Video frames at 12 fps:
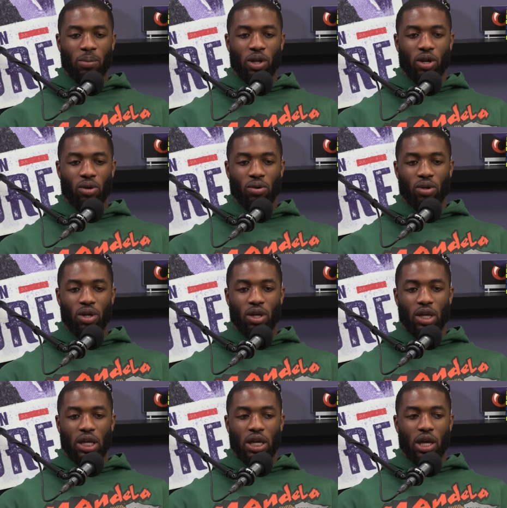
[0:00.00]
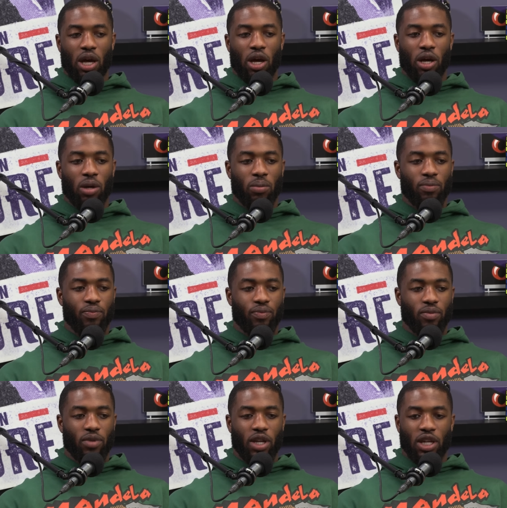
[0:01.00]
you know, um,
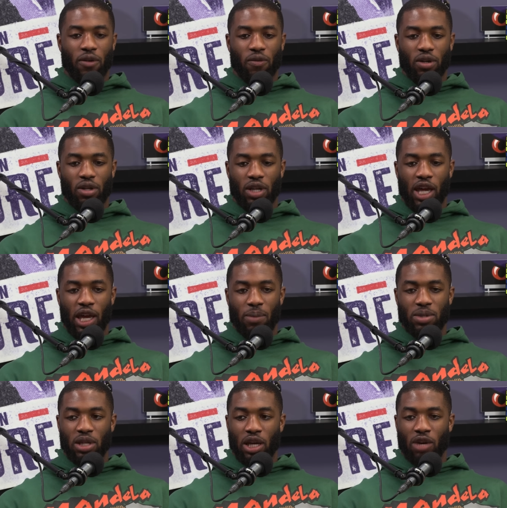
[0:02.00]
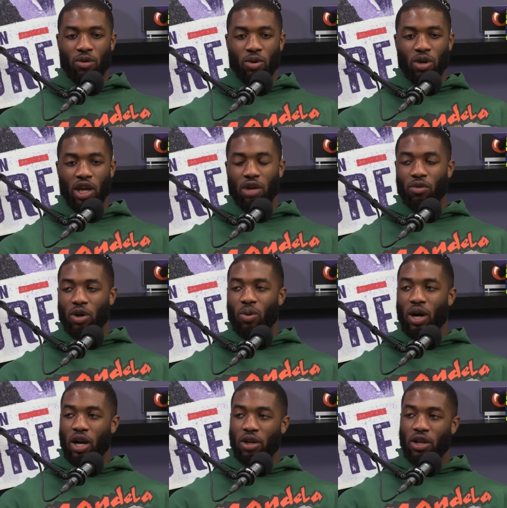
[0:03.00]
in different games, like it, re it can
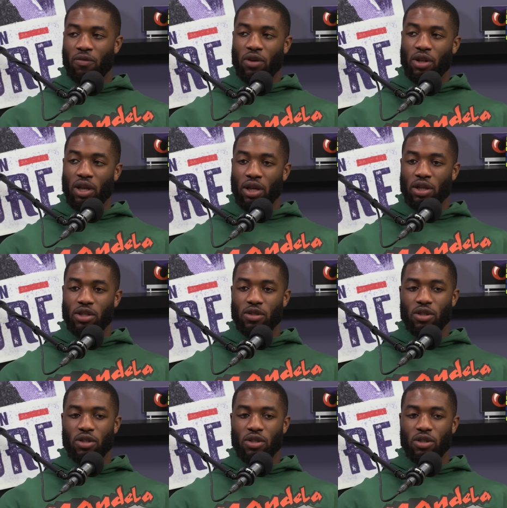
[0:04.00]
require different things,